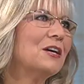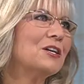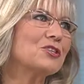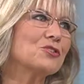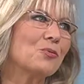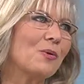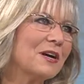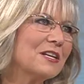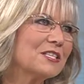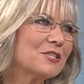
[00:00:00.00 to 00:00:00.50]

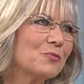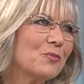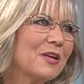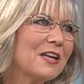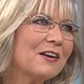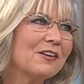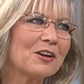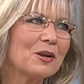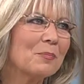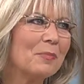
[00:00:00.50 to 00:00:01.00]
twice a
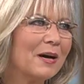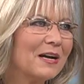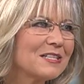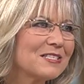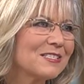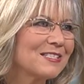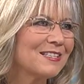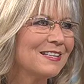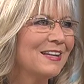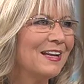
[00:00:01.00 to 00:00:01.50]
week on a
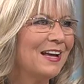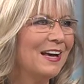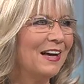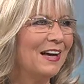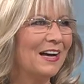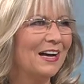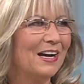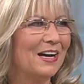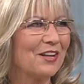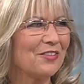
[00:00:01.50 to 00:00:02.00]
bus. Mm
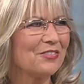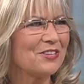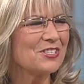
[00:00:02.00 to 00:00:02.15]
-hmm.